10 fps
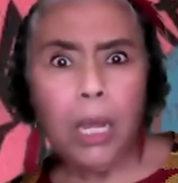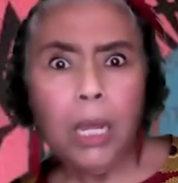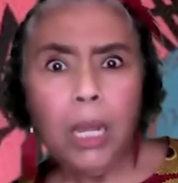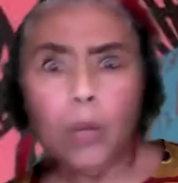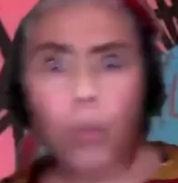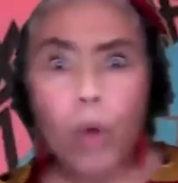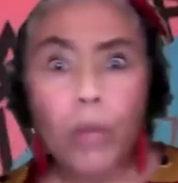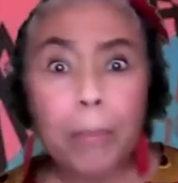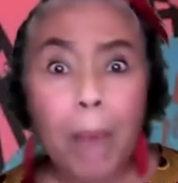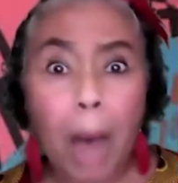It woke
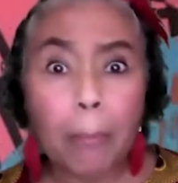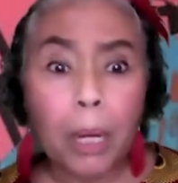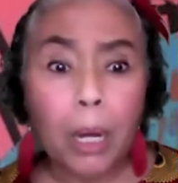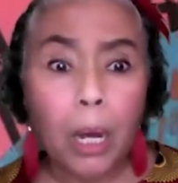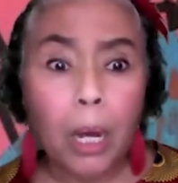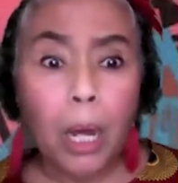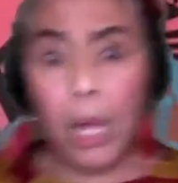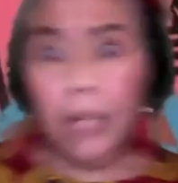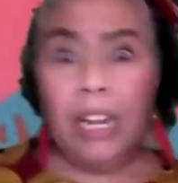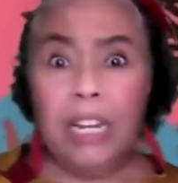him up.
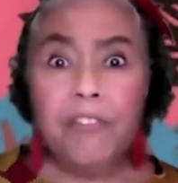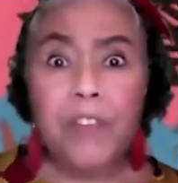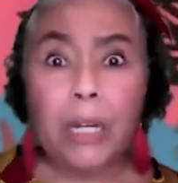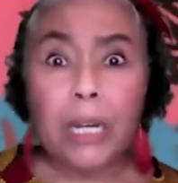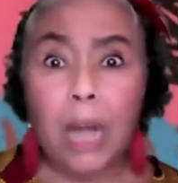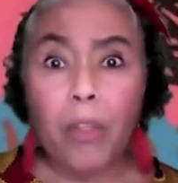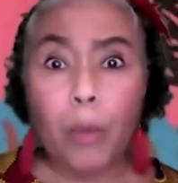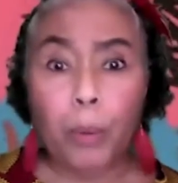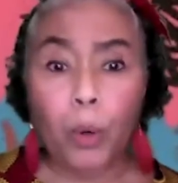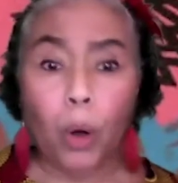Then he felt
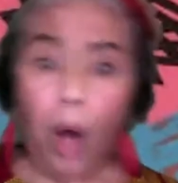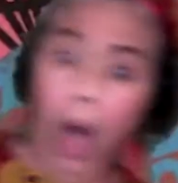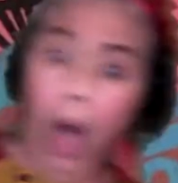another pull,